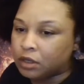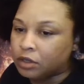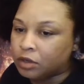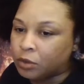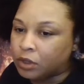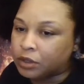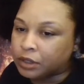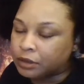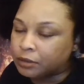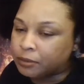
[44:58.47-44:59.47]
You're
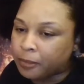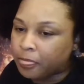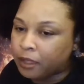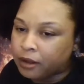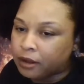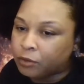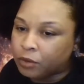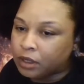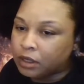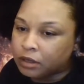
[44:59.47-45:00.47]
welcome.
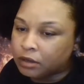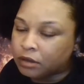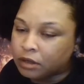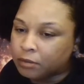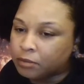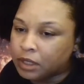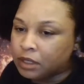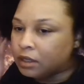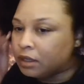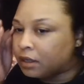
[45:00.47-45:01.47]
And
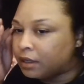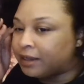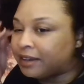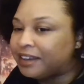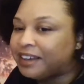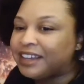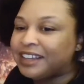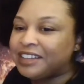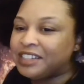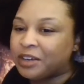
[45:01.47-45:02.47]
Amin,
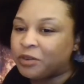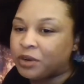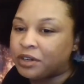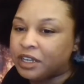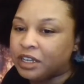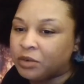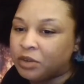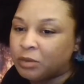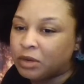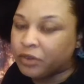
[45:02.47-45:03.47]
you said one day when
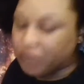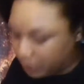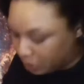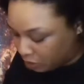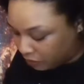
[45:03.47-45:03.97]
you come over, can we do